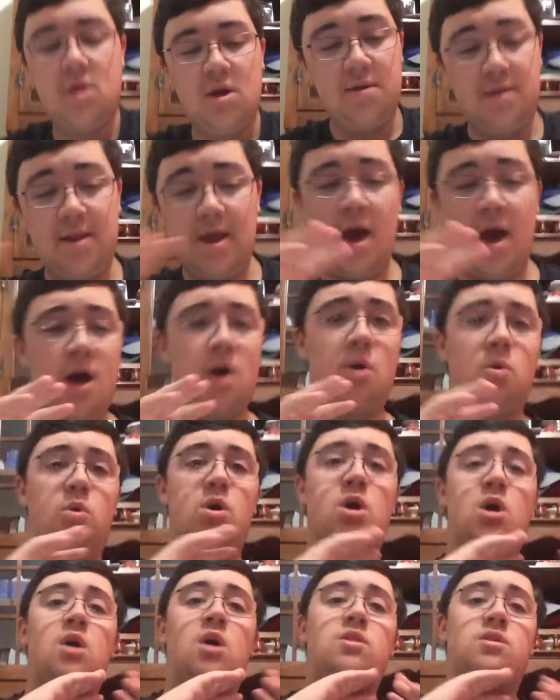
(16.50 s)
Now,
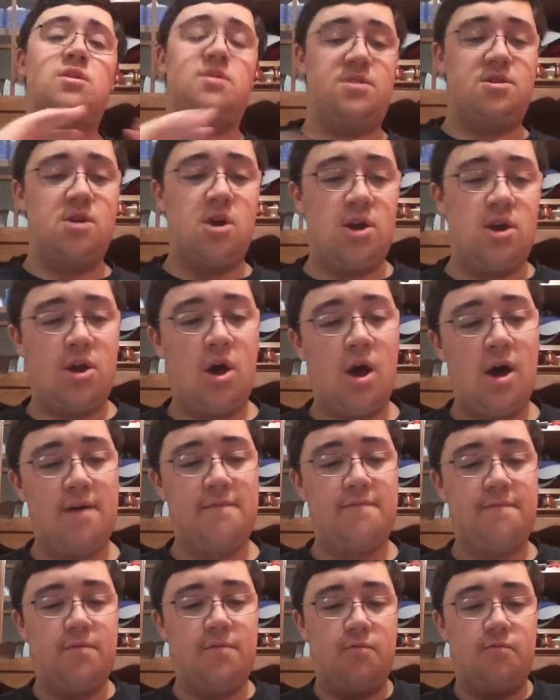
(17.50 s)
to start it
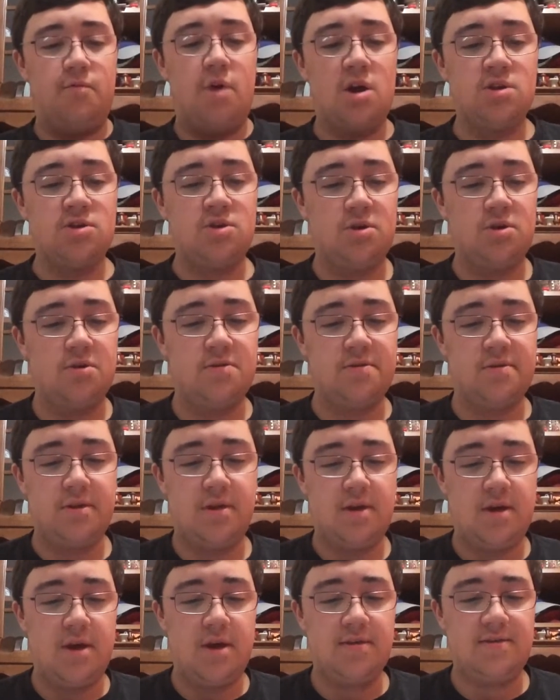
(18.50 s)
off, Rodgers
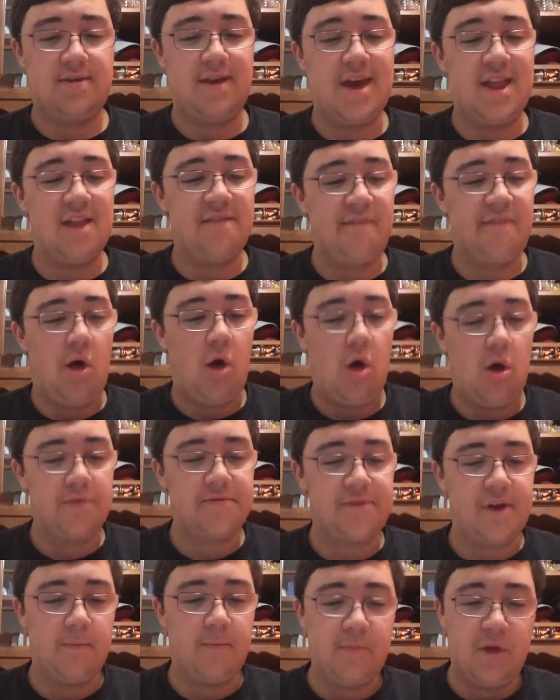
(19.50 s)
is the NFL
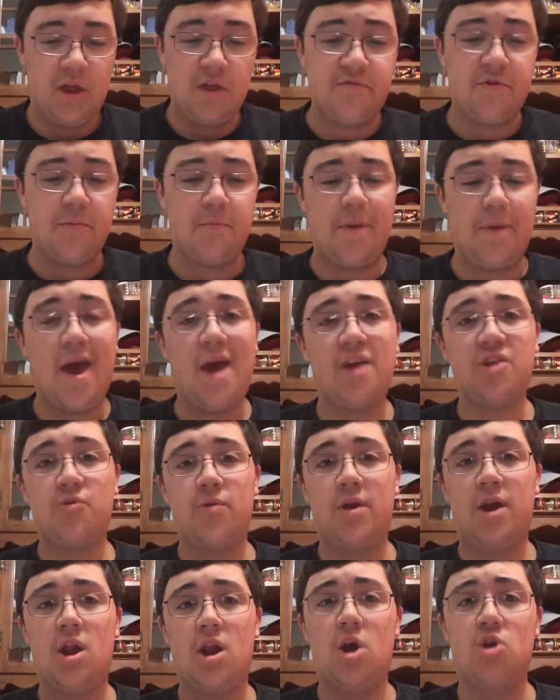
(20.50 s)
all-time leader for pass
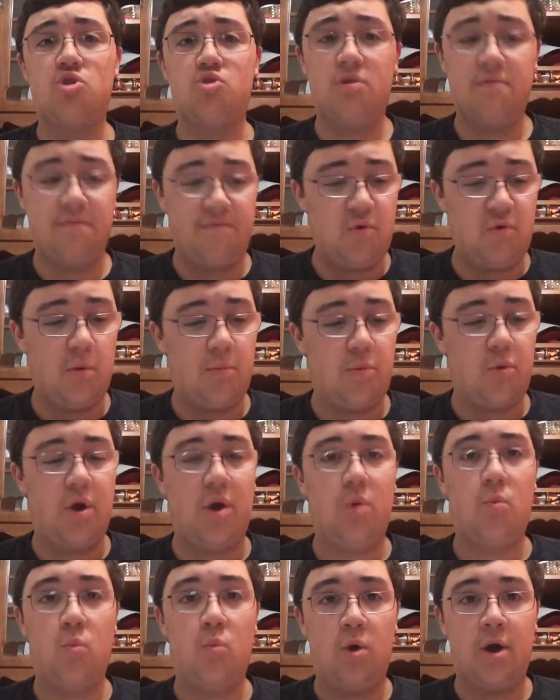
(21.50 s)
rating at
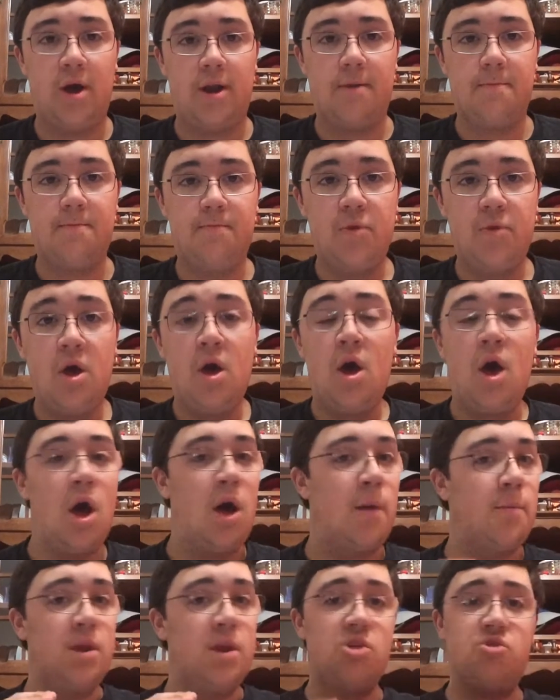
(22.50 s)
104.1.
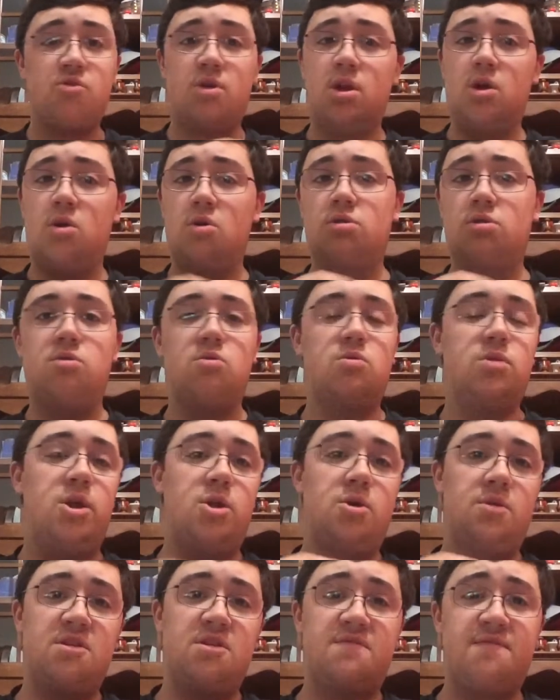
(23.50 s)
I'm going to try to go through, you
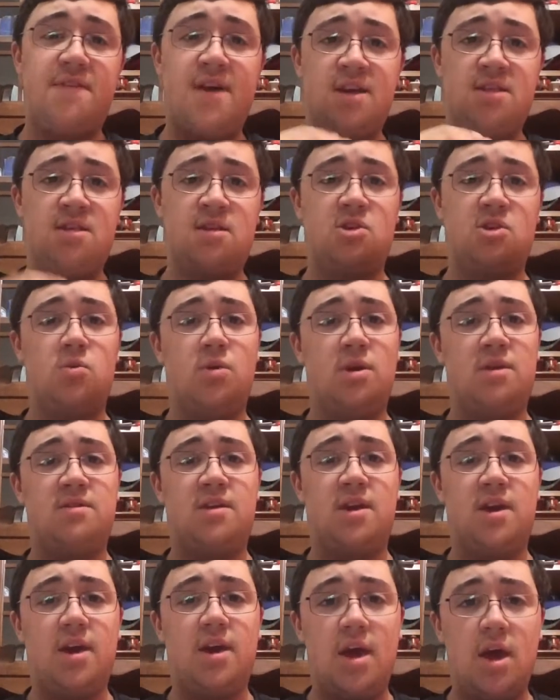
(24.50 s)
know, these facts as quick as
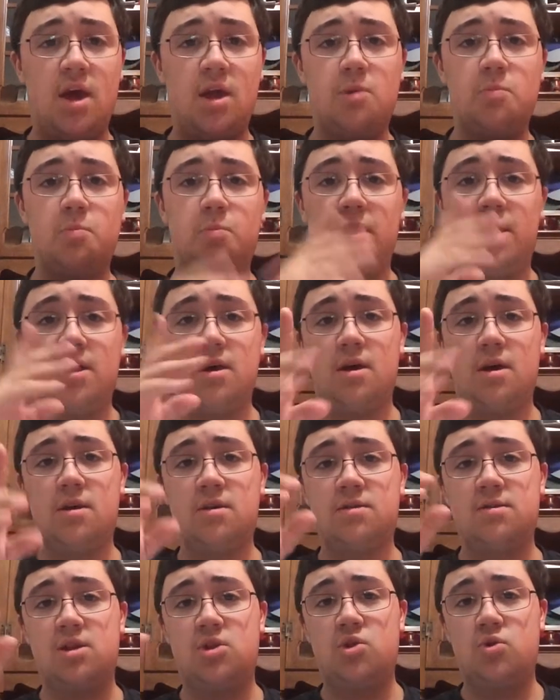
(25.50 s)
I can
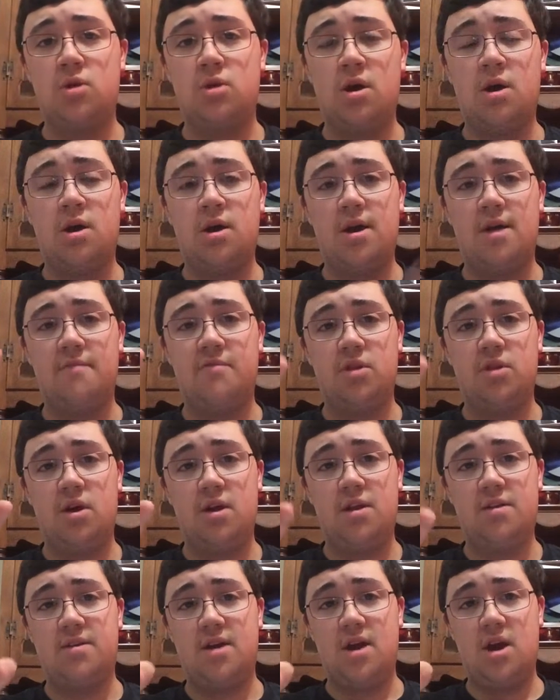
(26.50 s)
because I do not have a
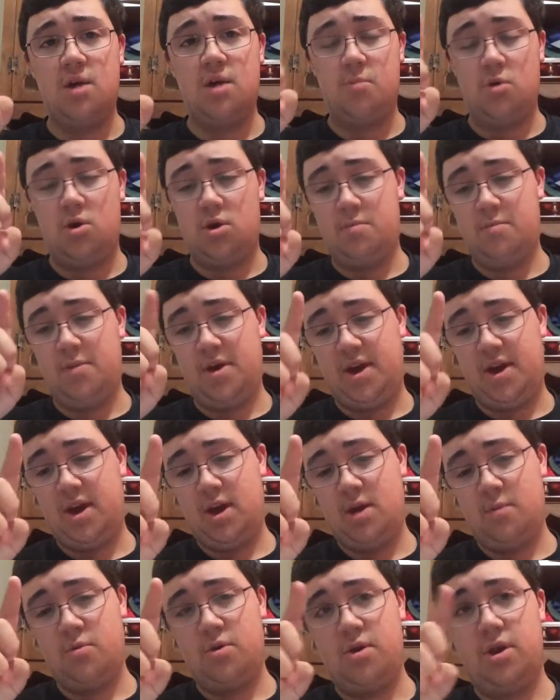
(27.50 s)
lot of time on my
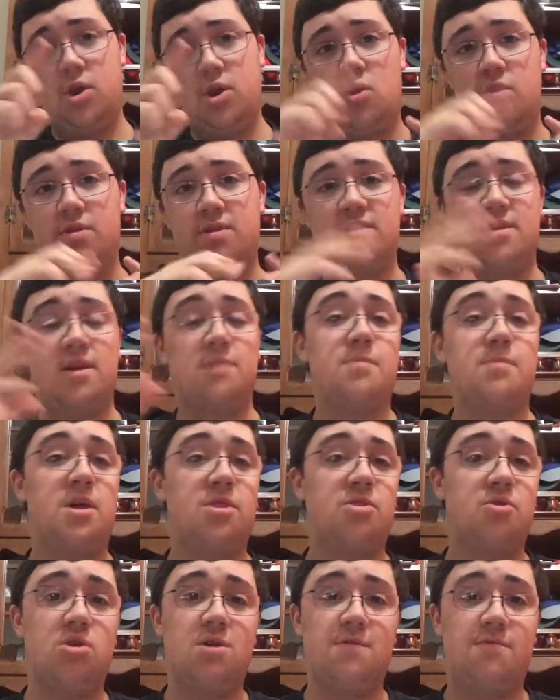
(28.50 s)
camera. You know, this is like my
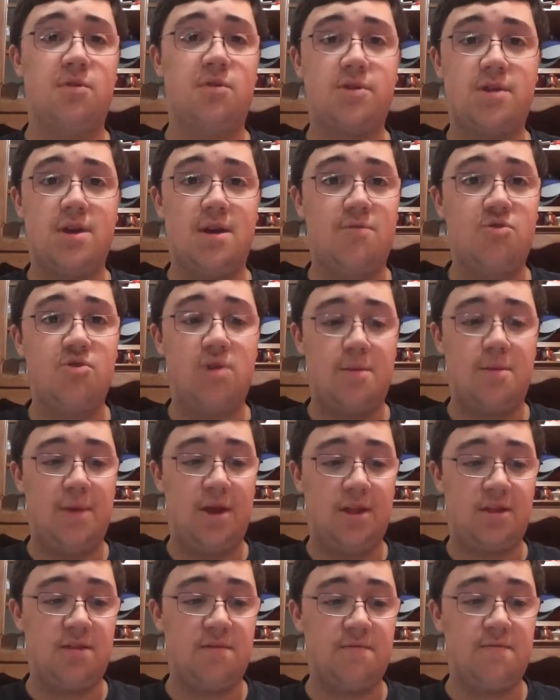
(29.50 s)
third or fourth time trying to
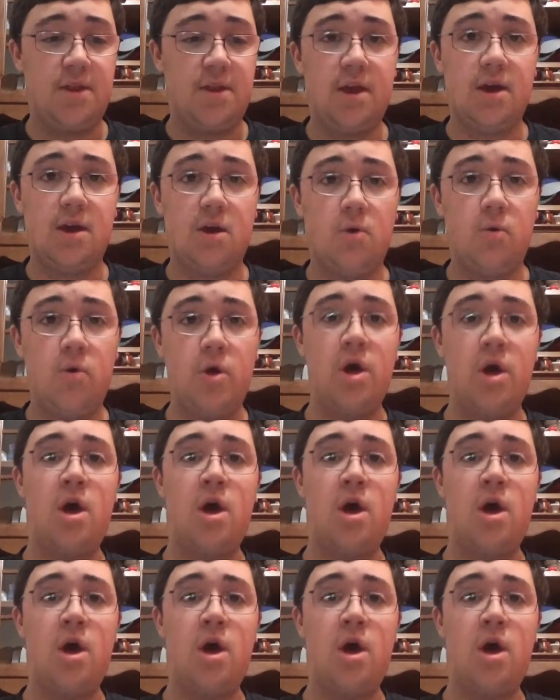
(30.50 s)
make this video.